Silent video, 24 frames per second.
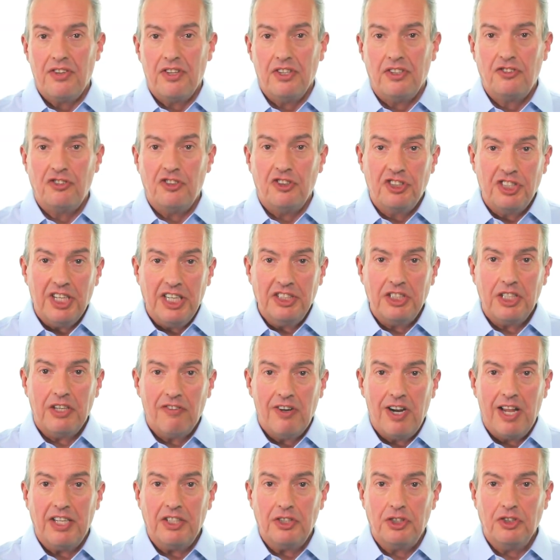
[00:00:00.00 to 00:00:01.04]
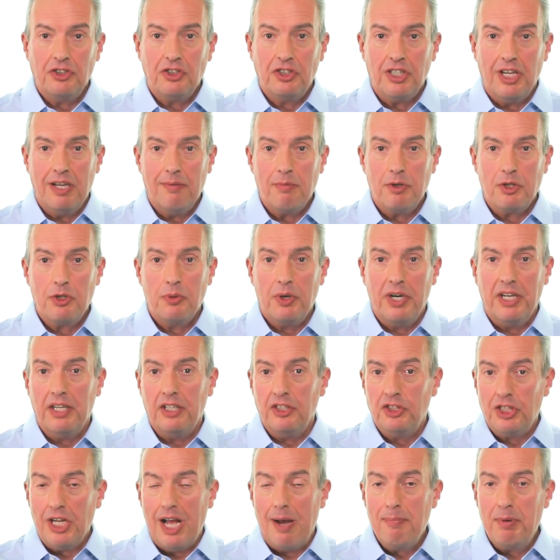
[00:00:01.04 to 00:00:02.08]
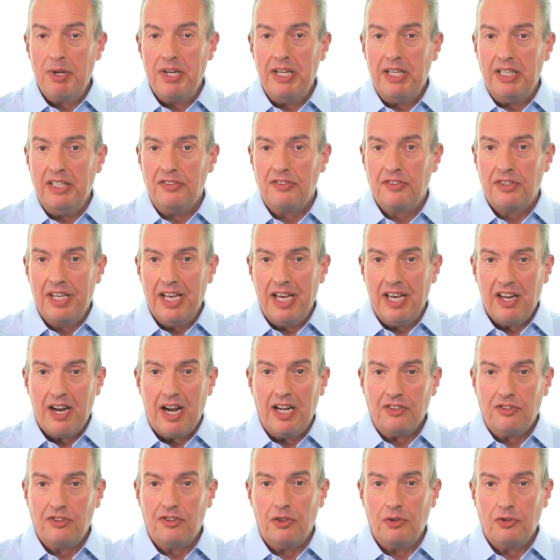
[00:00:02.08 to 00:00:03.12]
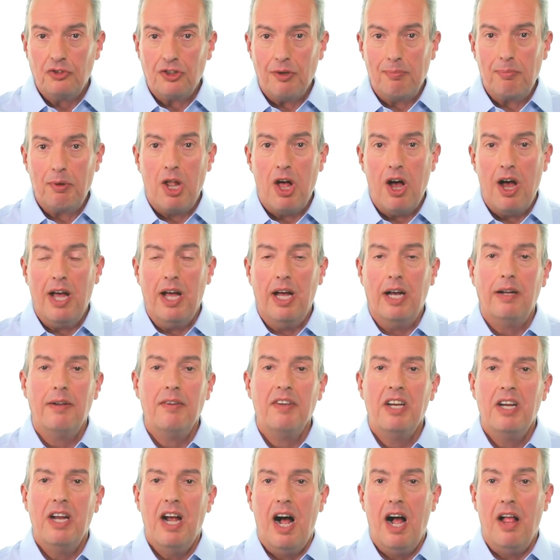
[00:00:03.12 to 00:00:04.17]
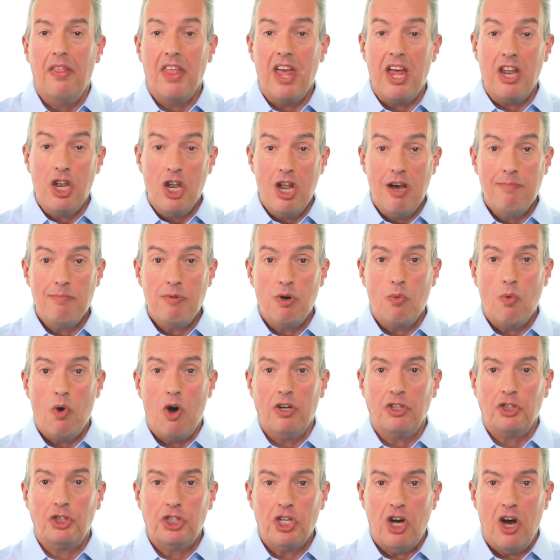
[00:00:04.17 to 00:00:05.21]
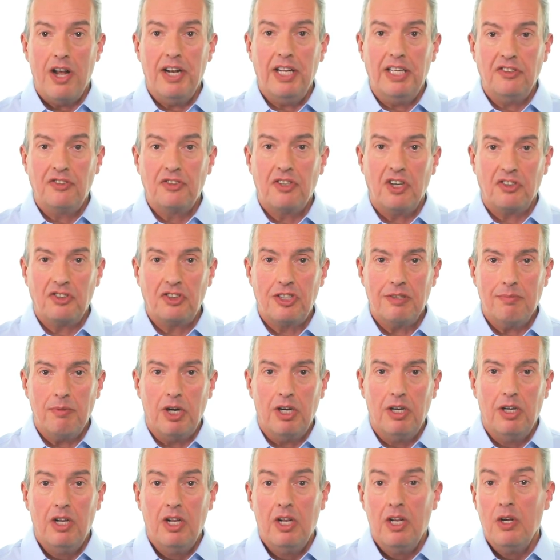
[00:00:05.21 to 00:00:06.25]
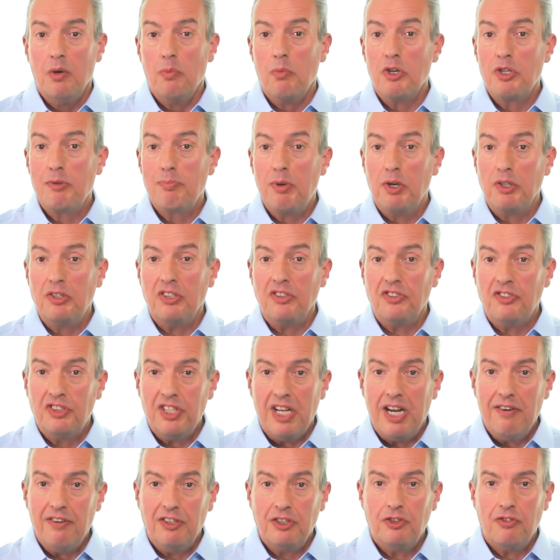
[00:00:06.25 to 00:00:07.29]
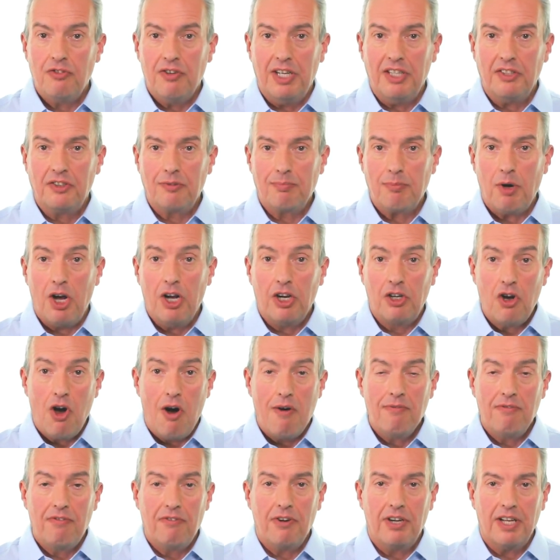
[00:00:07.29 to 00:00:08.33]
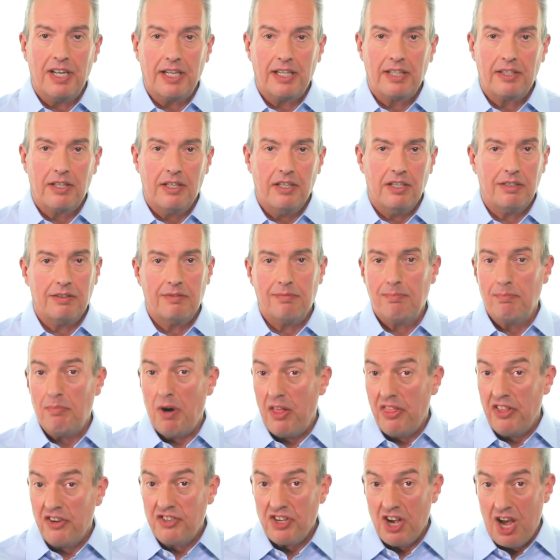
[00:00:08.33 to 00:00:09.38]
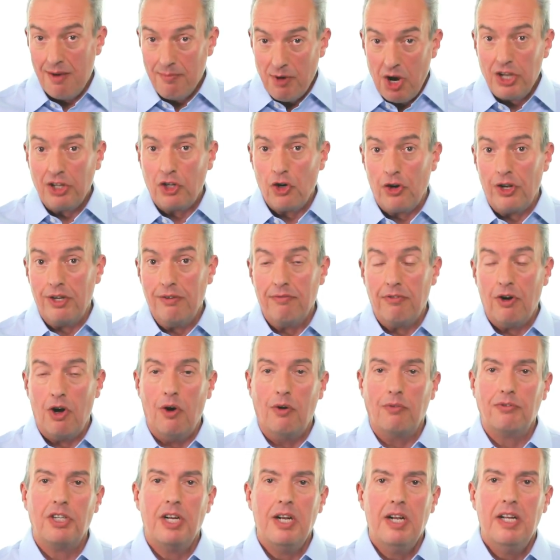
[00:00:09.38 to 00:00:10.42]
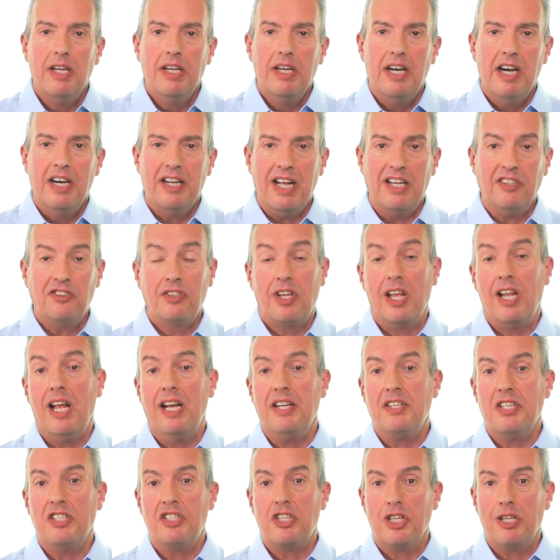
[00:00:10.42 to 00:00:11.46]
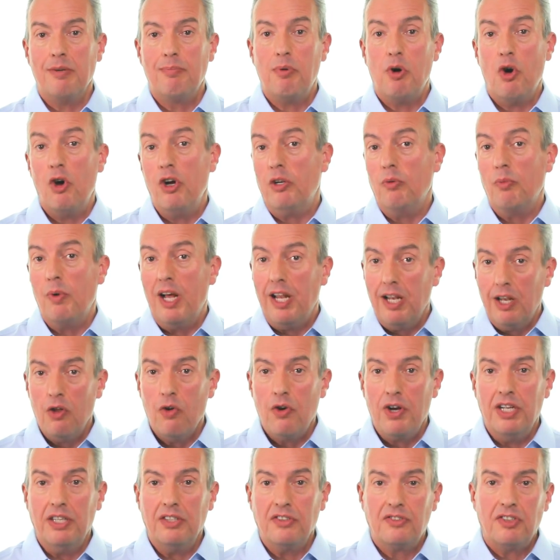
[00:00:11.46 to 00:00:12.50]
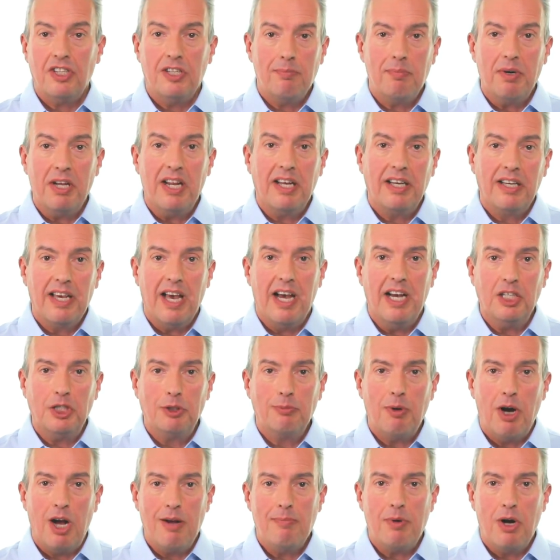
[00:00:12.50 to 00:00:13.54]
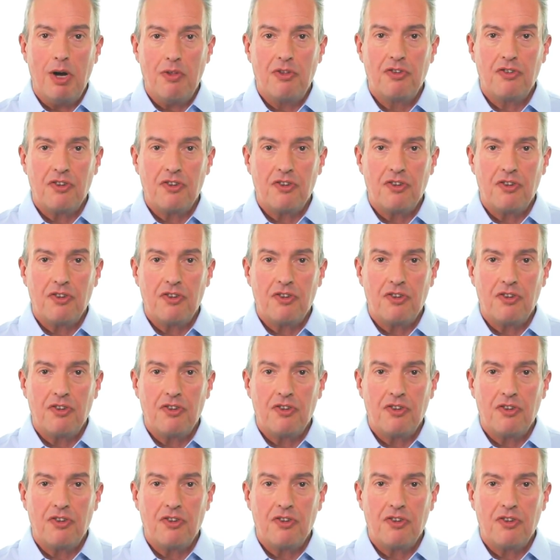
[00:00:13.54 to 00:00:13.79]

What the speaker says: the strategic relationship between a Japanese keiretsu supplier and their number one Chinese customer was put at serious risk by a conflict that, by the time I got involved, had escalated to the point where lawyers had been engaged by both